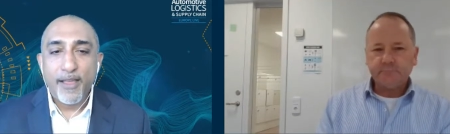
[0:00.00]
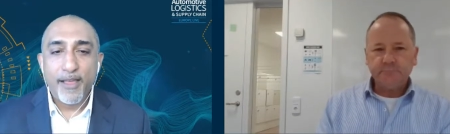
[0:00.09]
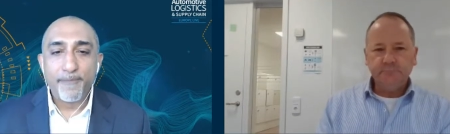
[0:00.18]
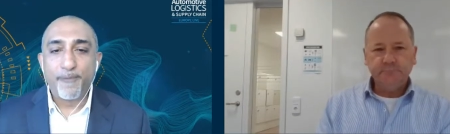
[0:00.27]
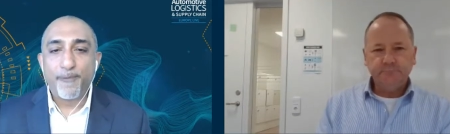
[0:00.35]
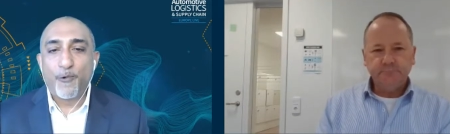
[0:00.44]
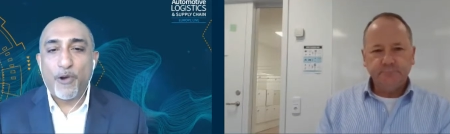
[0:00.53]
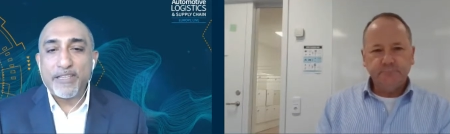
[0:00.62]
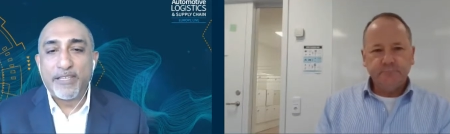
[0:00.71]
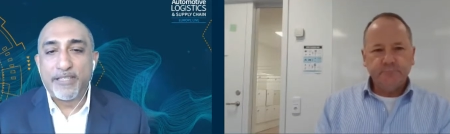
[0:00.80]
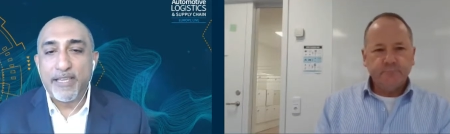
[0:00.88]
Speaker 1: Um,
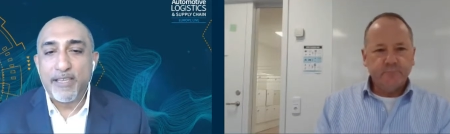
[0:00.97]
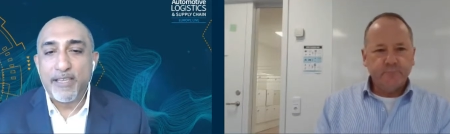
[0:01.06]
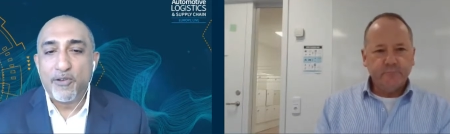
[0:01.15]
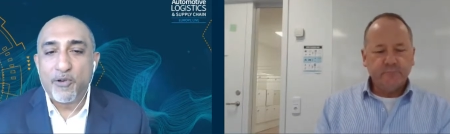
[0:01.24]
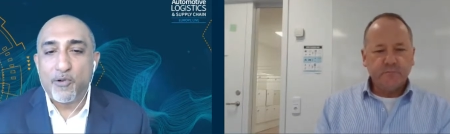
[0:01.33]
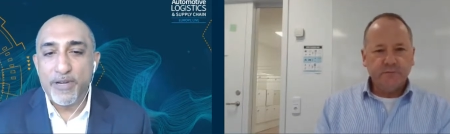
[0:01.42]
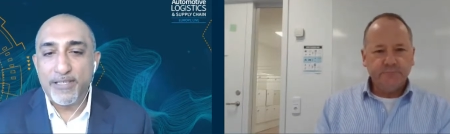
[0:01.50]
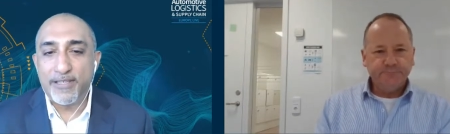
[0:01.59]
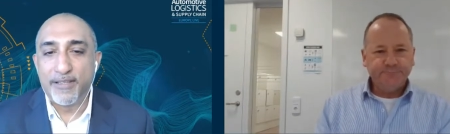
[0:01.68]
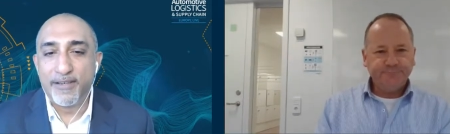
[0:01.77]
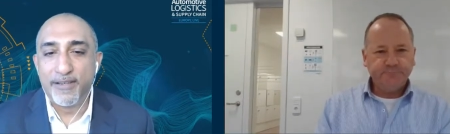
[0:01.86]
great to see you,
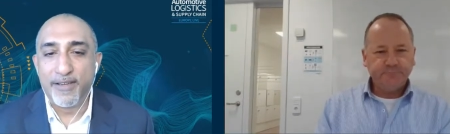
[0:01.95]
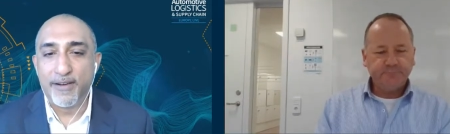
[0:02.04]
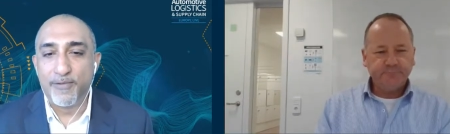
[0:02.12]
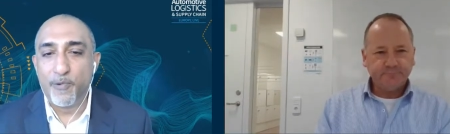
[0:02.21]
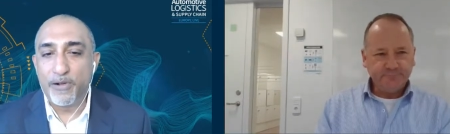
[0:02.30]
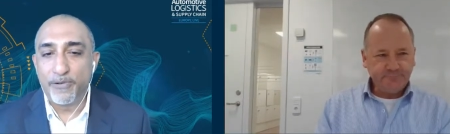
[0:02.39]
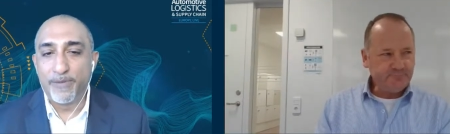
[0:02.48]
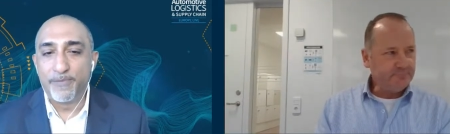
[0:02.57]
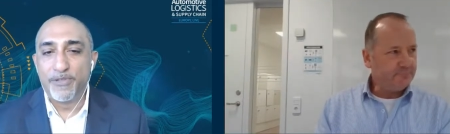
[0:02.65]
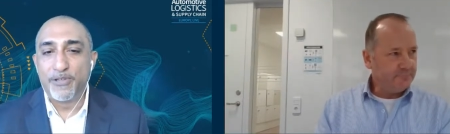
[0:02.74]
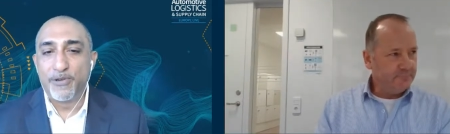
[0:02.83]
Chris, and and
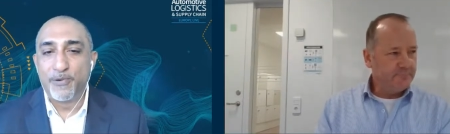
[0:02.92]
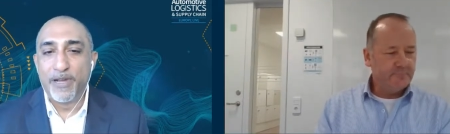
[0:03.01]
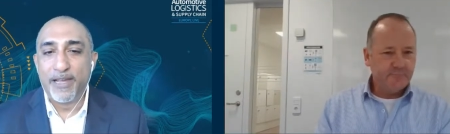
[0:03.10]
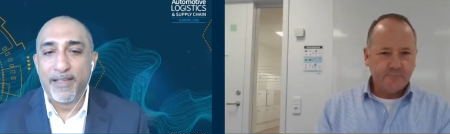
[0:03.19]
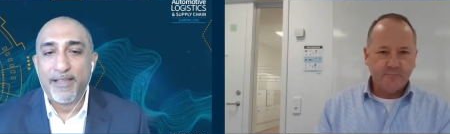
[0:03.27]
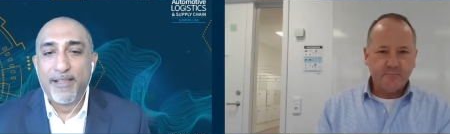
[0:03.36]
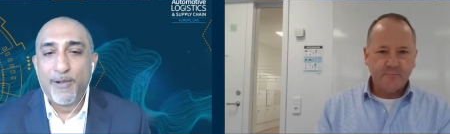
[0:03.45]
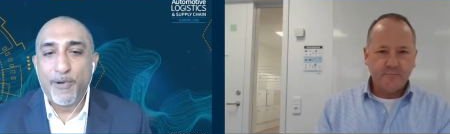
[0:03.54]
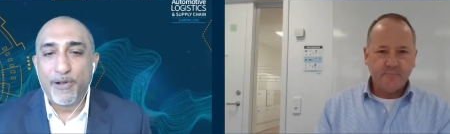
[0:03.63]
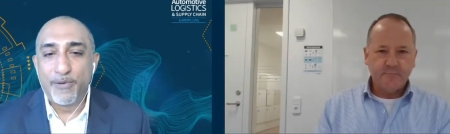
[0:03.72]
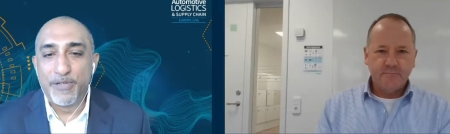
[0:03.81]
welcome to uh,
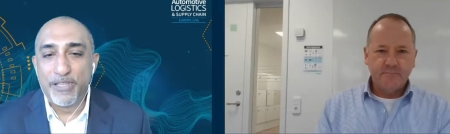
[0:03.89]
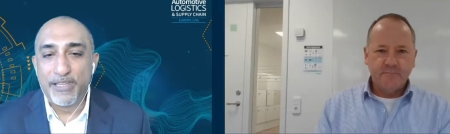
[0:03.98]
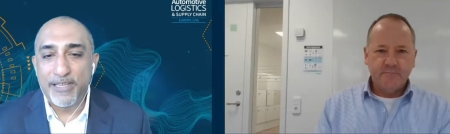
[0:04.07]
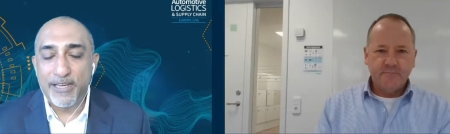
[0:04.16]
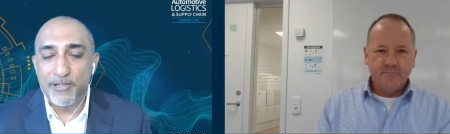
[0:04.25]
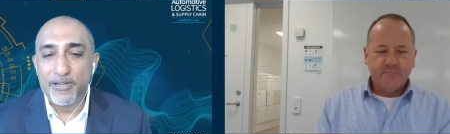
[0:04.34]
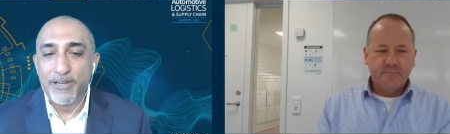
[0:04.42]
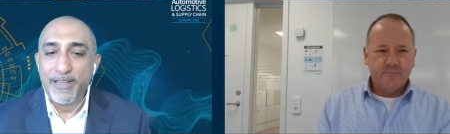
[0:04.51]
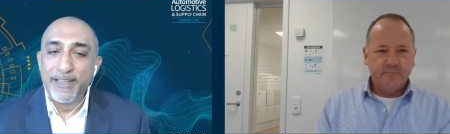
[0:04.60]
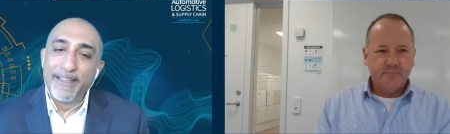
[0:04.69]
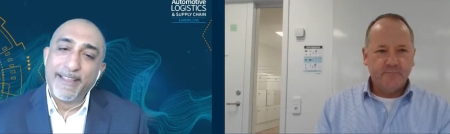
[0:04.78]
welcome to the
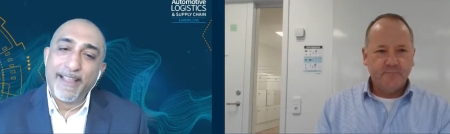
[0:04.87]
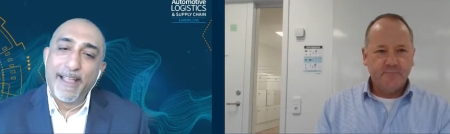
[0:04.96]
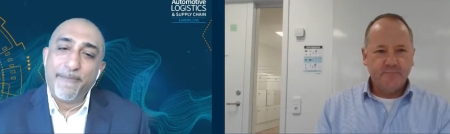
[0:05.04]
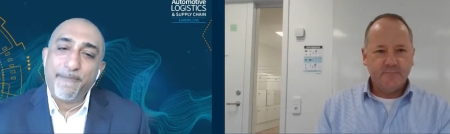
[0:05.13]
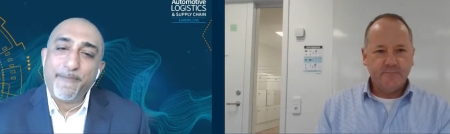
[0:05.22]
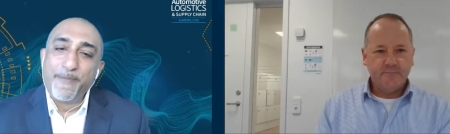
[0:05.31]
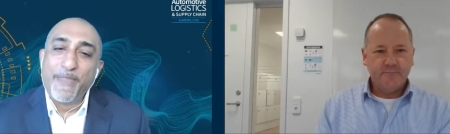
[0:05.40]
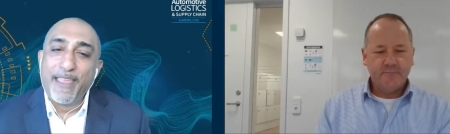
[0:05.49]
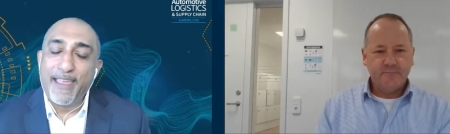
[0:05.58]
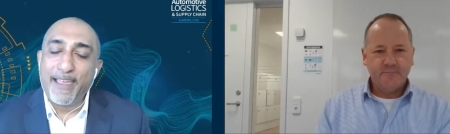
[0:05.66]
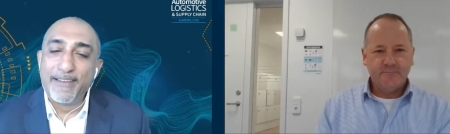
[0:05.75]
session. Um,
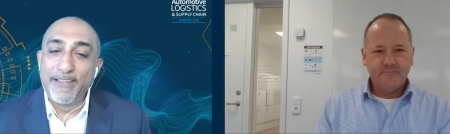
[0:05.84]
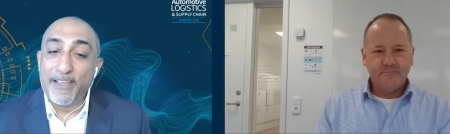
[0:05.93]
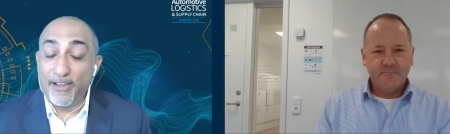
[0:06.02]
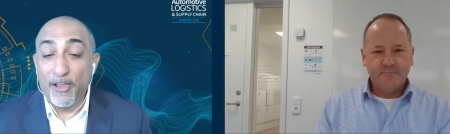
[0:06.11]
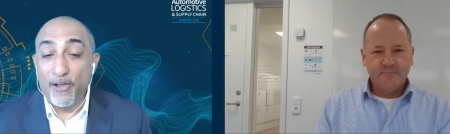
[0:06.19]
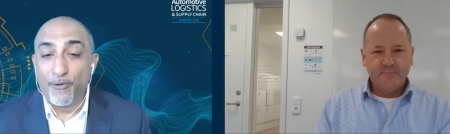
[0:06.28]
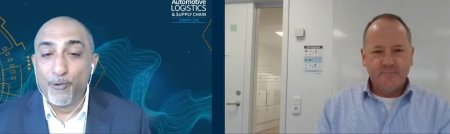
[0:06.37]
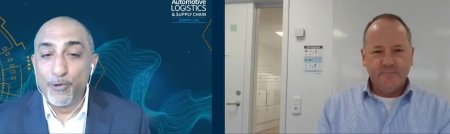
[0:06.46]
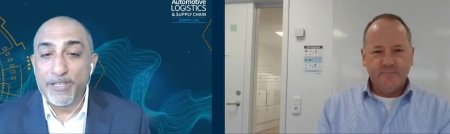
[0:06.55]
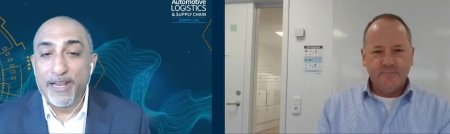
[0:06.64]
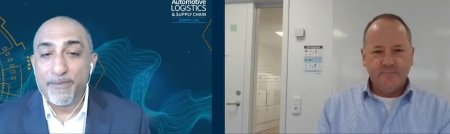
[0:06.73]
and uh, of
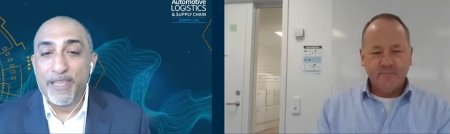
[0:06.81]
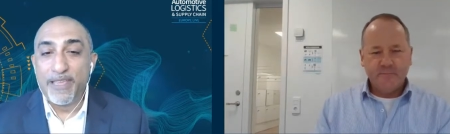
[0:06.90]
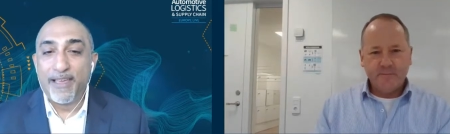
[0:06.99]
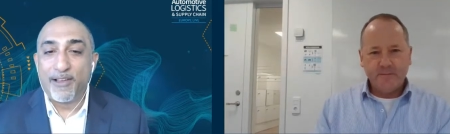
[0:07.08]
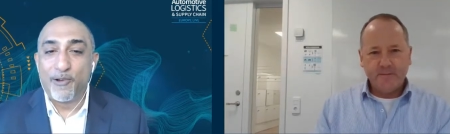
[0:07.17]
course, let me uh,